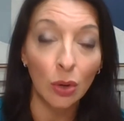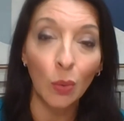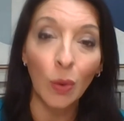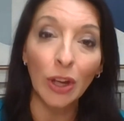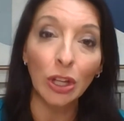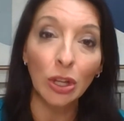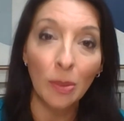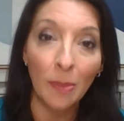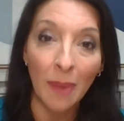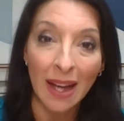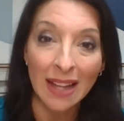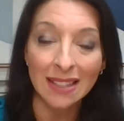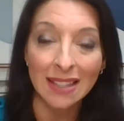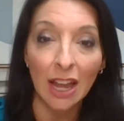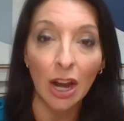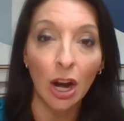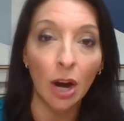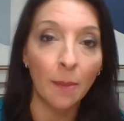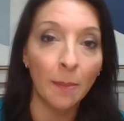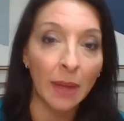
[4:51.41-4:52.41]
what you might
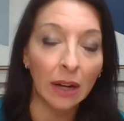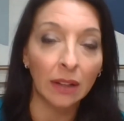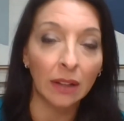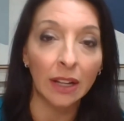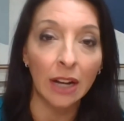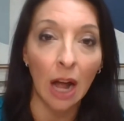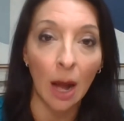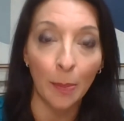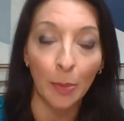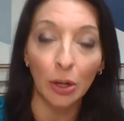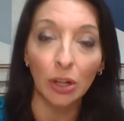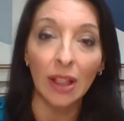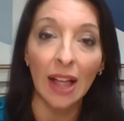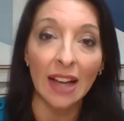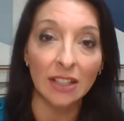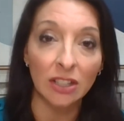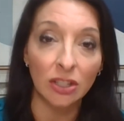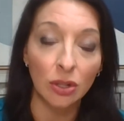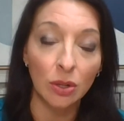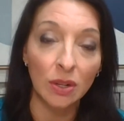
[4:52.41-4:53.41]
say are middle and upper
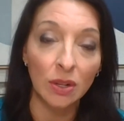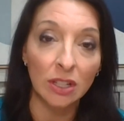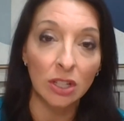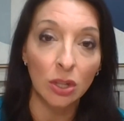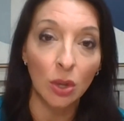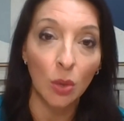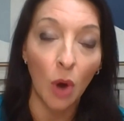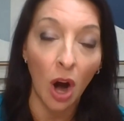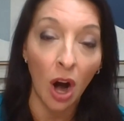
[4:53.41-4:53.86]
class students who